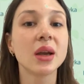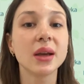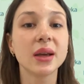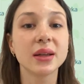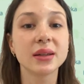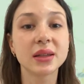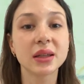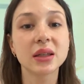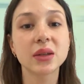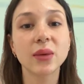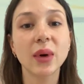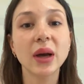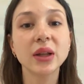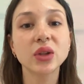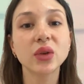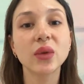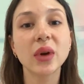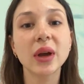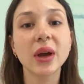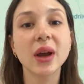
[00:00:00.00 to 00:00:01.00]
In the
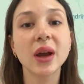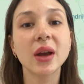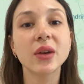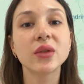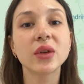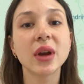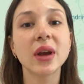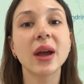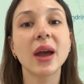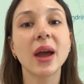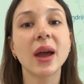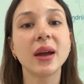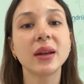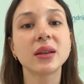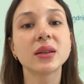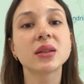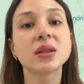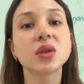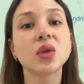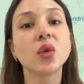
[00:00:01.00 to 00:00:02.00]
Svatova area,
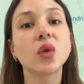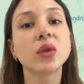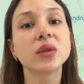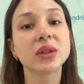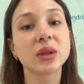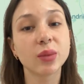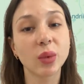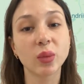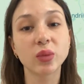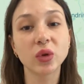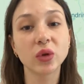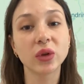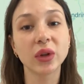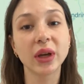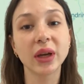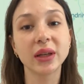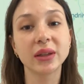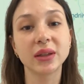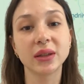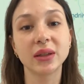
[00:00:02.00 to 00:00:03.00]
attacks on the
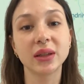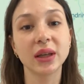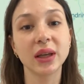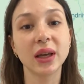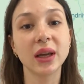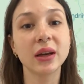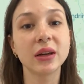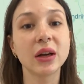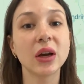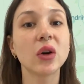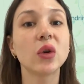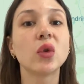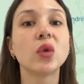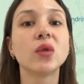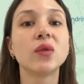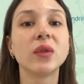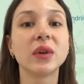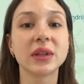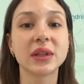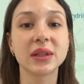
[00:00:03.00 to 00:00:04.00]
populated area
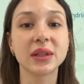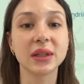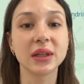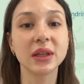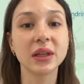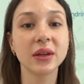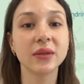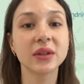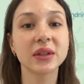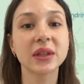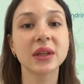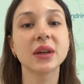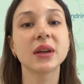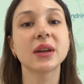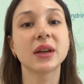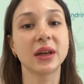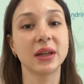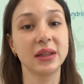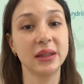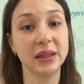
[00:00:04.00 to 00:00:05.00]
of
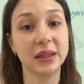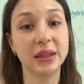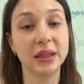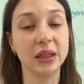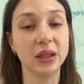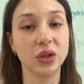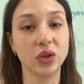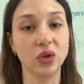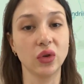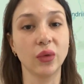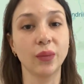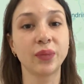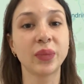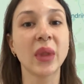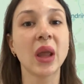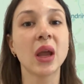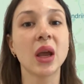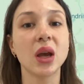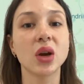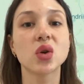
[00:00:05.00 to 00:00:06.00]
Vasilivske continue,
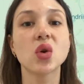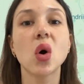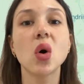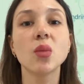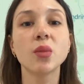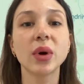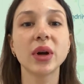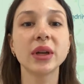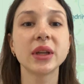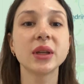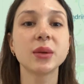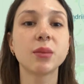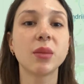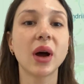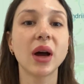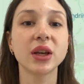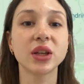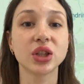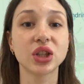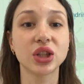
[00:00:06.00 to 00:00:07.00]
accompanied
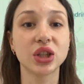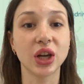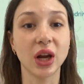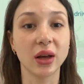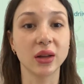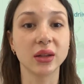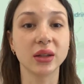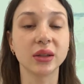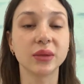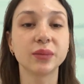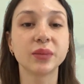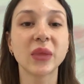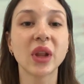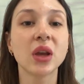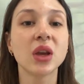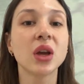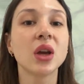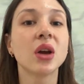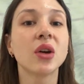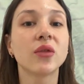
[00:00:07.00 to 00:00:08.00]
by shelling.
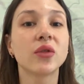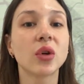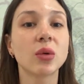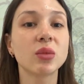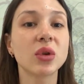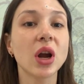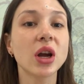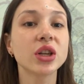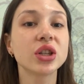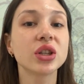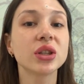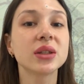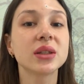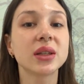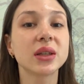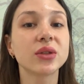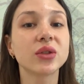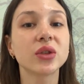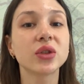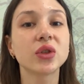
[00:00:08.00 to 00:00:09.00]
From Russian
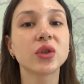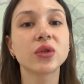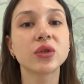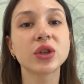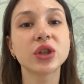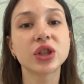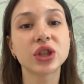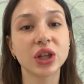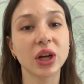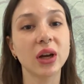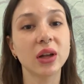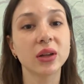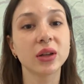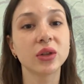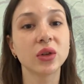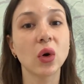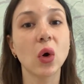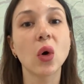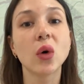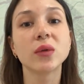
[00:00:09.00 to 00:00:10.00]
territory,
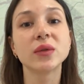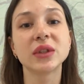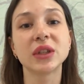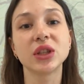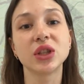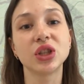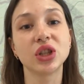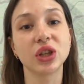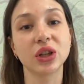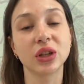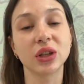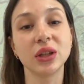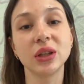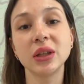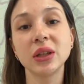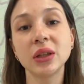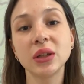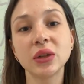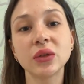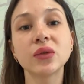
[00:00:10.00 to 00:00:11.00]
shelling of the
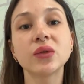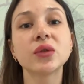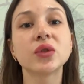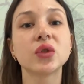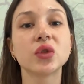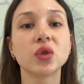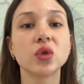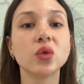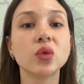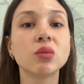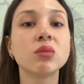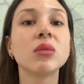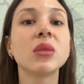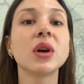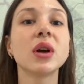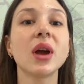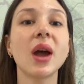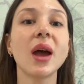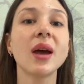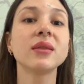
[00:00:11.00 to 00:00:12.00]
Chernihiv, Sumy
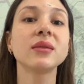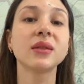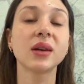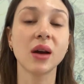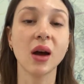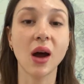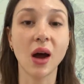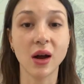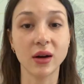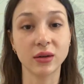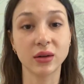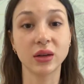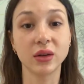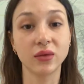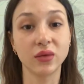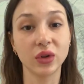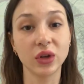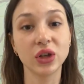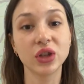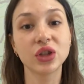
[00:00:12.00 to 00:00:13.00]
and
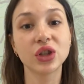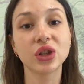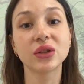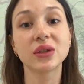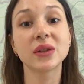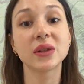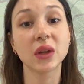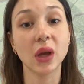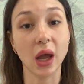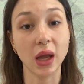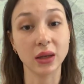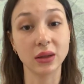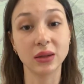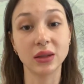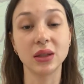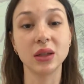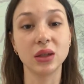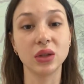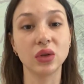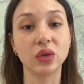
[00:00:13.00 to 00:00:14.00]
Kharkiv regions
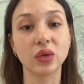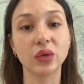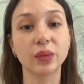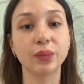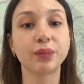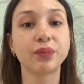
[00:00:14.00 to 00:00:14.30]
continue.